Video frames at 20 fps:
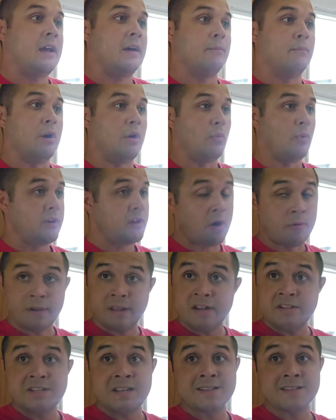But we're going to
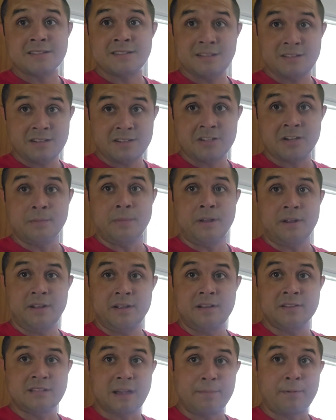get a chance to see this year, buddy,
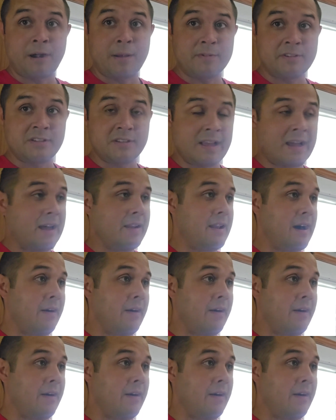because I promise you that.